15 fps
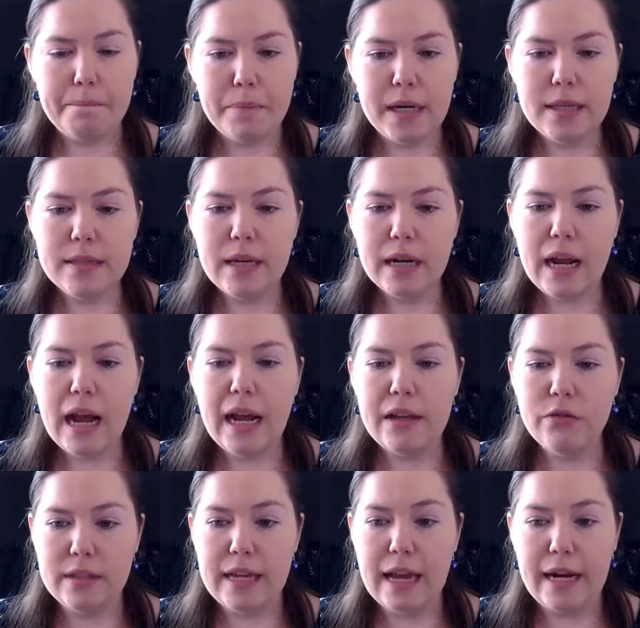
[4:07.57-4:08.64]
but it's not a
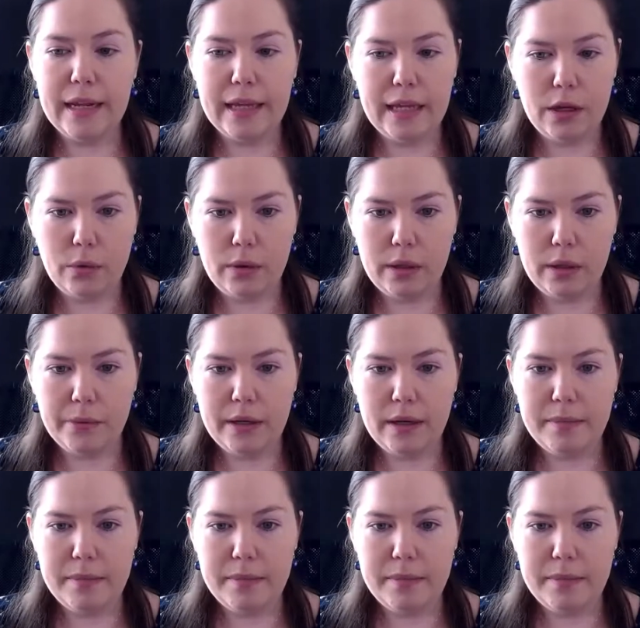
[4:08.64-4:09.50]
hydrostatic equilibrium,